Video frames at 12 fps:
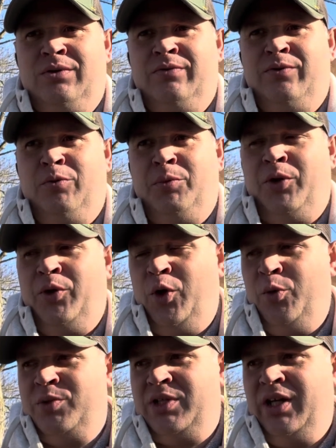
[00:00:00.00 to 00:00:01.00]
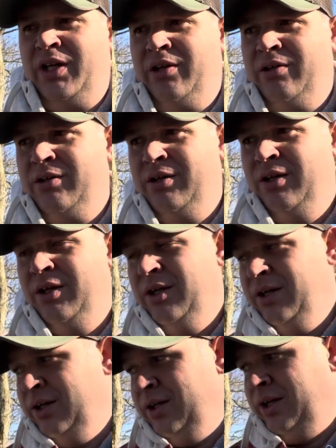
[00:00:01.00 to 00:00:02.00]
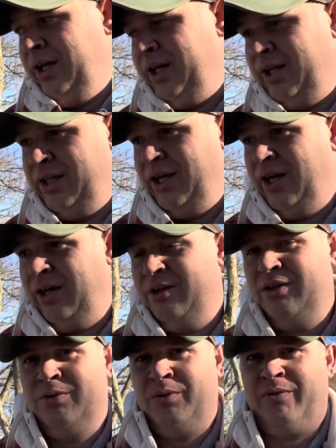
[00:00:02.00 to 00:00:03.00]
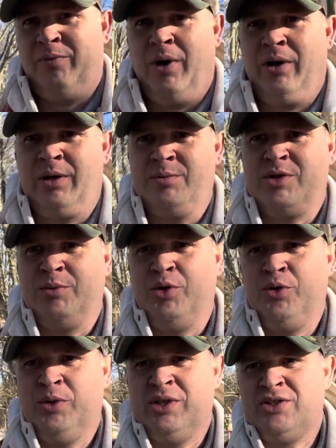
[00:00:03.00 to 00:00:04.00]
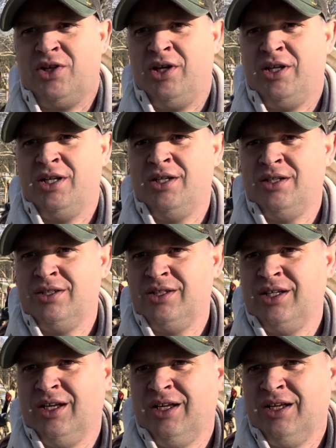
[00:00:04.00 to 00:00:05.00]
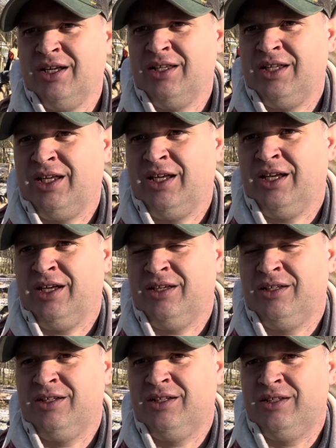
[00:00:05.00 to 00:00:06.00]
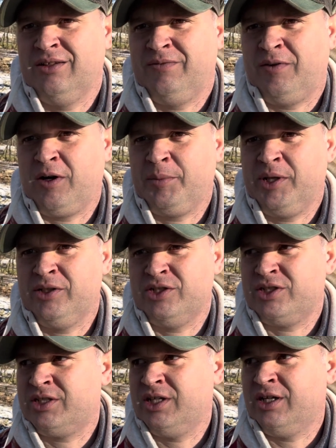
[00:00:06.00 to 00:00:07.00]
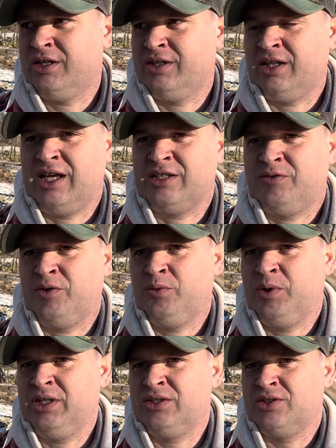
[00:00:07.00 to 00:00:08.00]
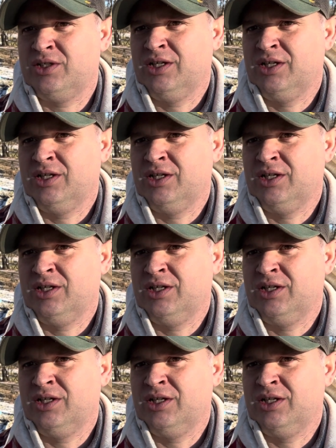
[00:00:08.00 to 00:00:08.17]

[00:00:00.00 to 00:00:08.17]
full-blown homestead here, and we've welcomed some new ones on the farm here just the last few weeks,